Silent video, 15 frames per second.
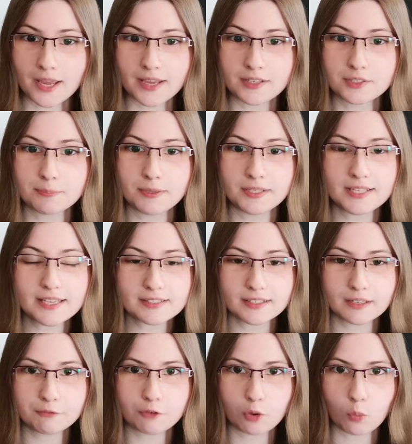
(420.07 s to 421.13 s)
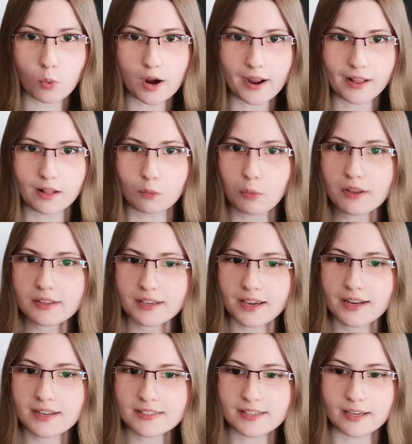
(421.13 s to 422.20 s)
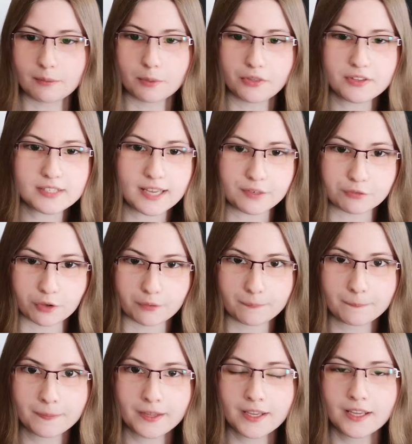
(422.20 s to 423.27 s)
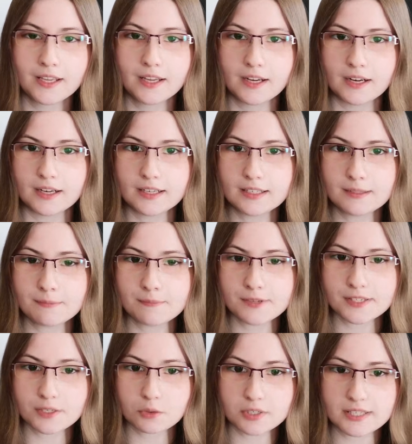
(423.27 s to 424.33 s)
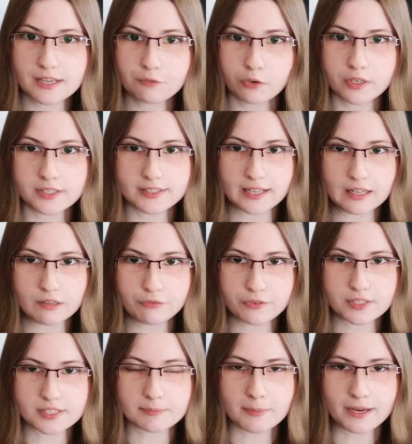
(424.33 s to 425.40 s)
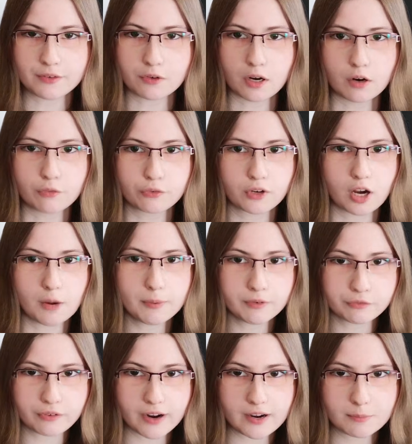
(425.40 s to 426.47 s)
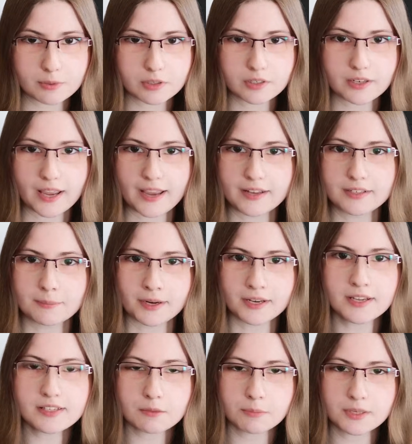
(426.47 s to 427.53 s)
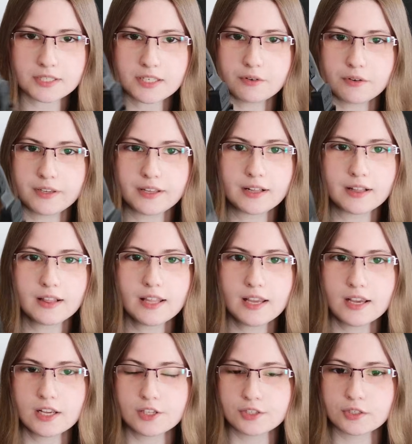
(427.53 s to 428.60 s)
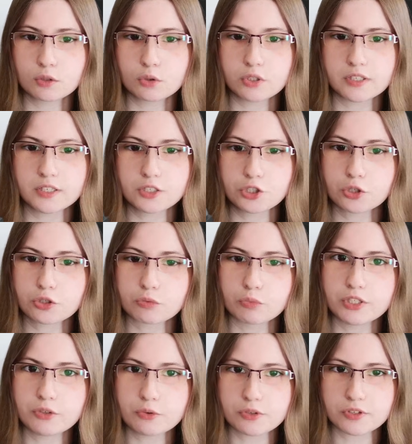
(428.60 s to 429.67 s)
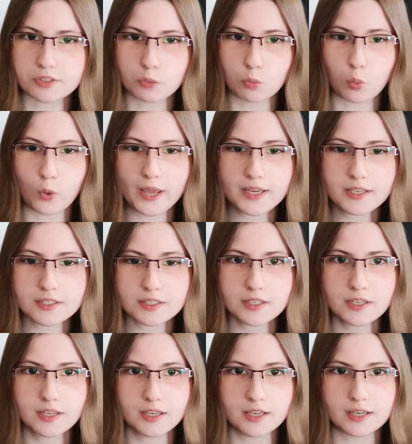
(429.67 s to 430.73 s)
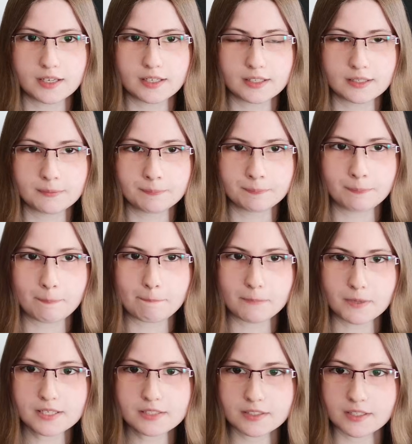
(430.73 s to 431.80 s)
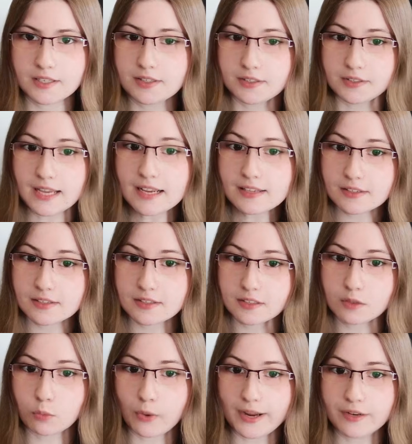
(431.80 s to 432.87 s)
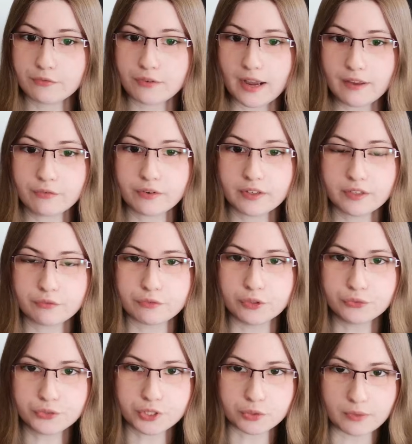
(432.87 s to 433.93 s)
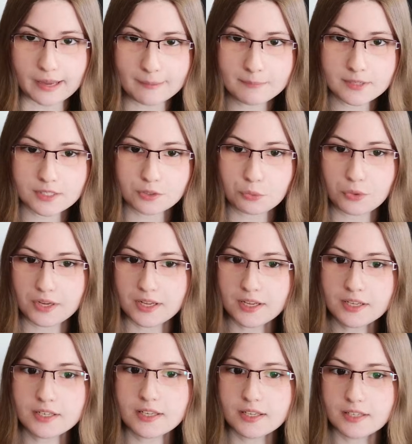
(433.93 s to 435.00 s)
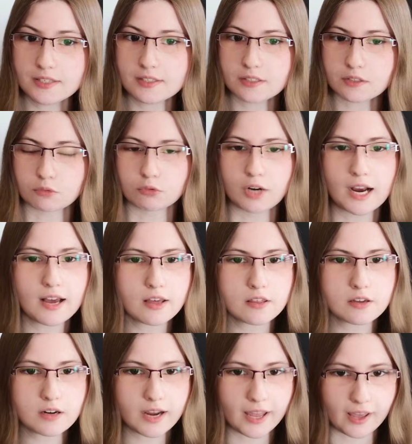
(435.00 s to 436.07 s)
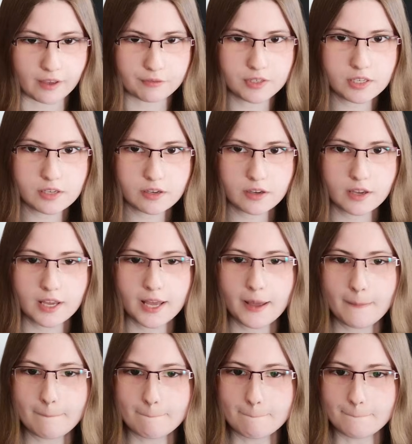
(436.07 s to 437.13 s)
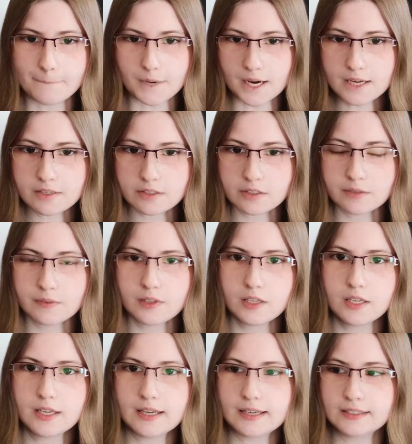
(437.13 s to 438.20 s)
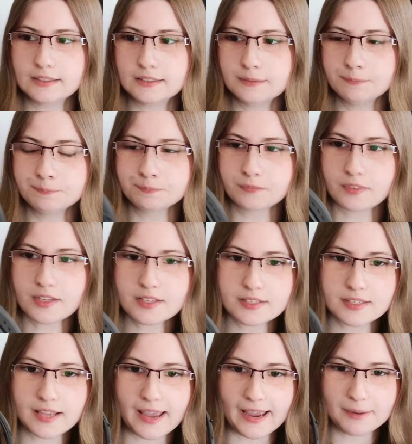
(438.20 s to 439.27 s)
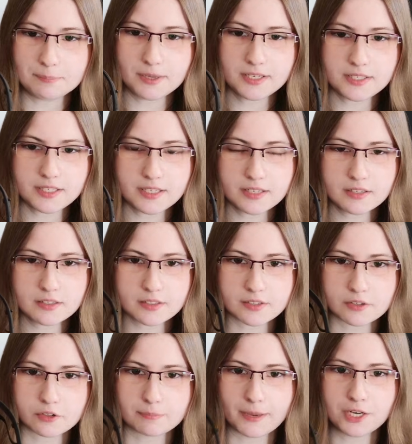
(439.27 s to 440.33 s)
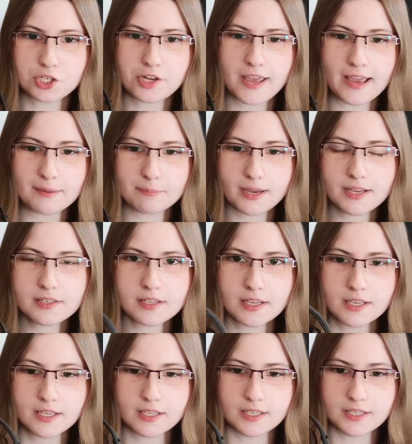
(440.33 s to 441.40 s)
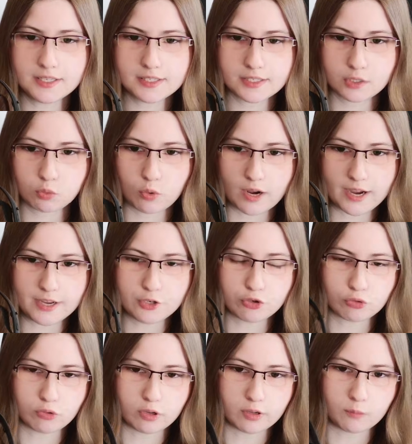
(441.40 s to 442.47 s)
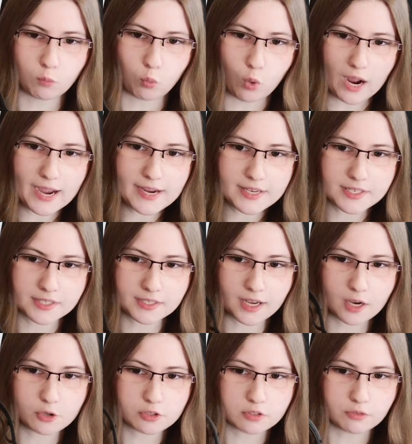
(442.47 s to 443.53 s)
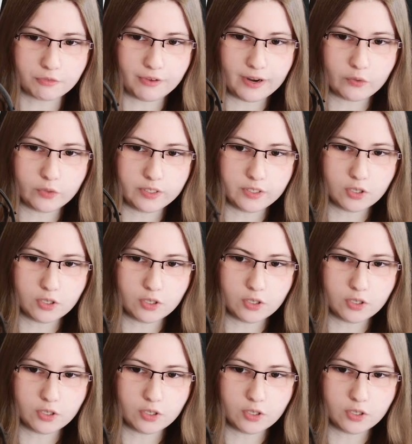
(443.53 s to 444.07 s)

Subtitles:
been testing them for a while, what can I say about this headphone? So this headphone itself is made of carbon fiber and a magnesium material, so it should reduce the weight, but it does still weigh 550 grams, so it is rather heavy. But this headband here, the suspension headband, is quite wide and also very